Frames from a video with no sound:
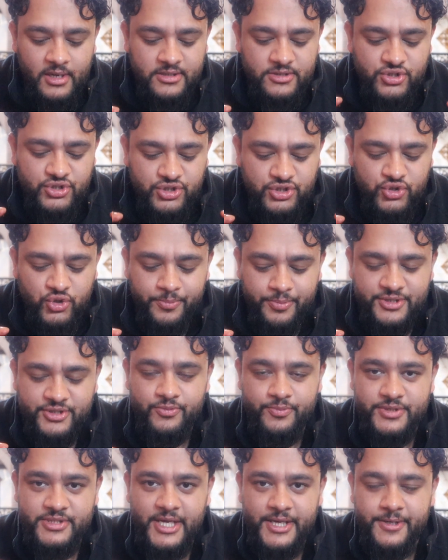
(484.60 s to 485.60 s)
Super,
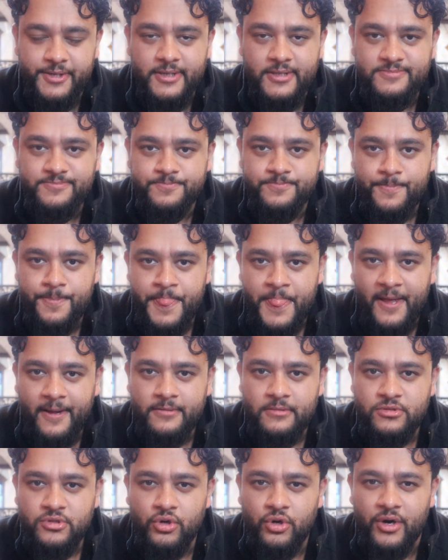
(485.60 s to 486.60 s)
super tender.
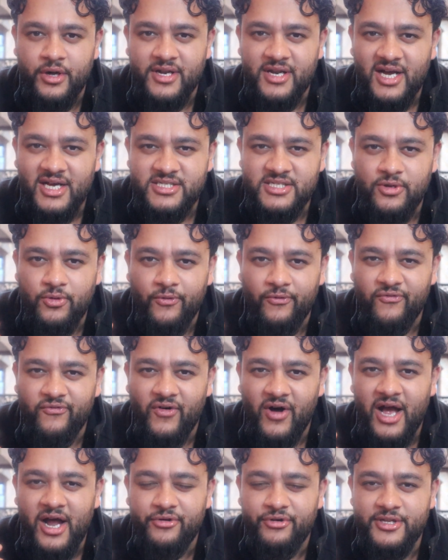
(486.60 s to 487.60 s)
Got a nice little
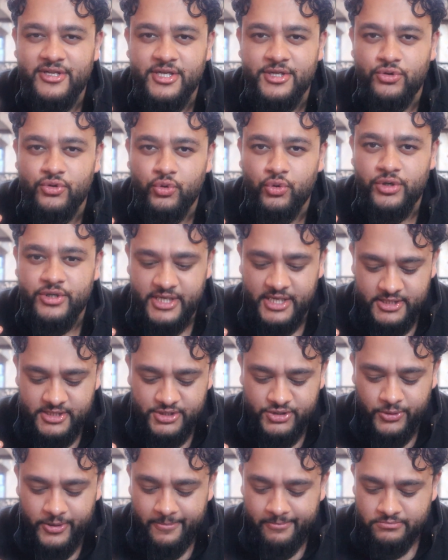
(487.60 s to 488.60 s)
fiery tandoor taste
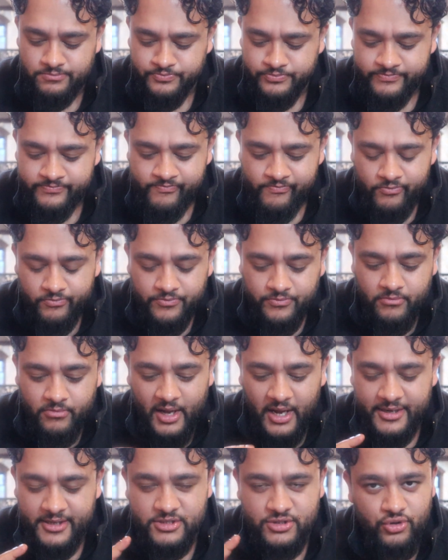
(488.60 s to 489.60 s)
to it.
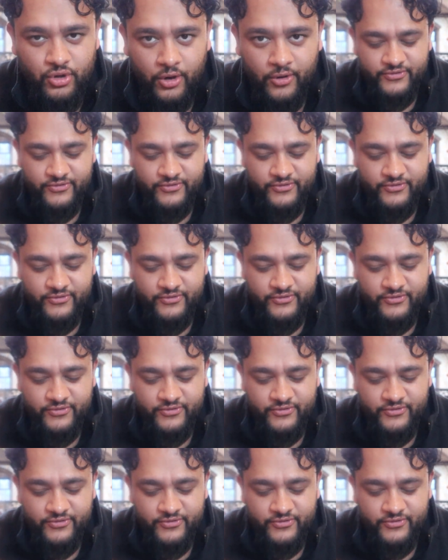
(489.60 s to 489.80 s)
And it's not